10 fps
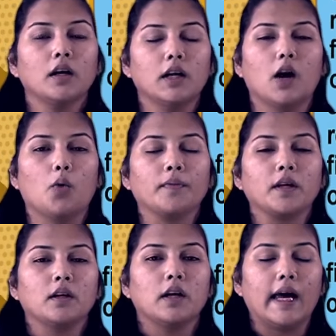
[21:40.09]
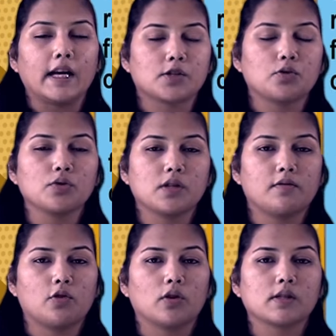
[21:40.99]
Now,
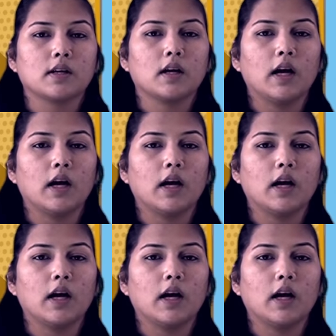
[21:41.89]
extrusive rocks,